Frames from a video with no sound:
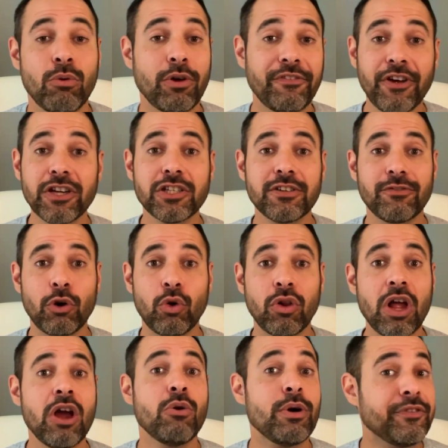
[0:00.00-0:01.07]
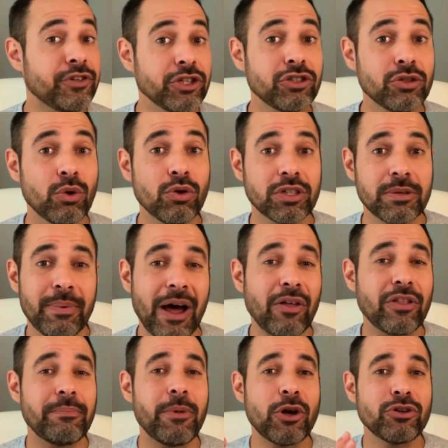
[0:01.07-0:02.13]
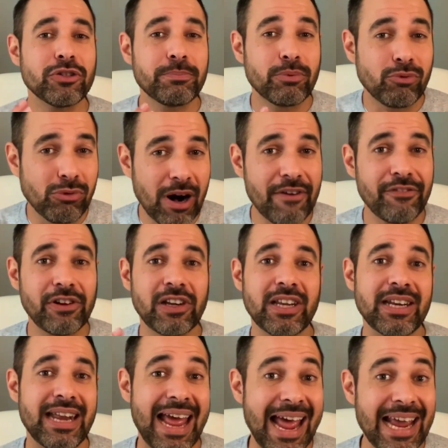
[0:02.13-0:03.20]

Well, first of all, we've just talked about the most prevalent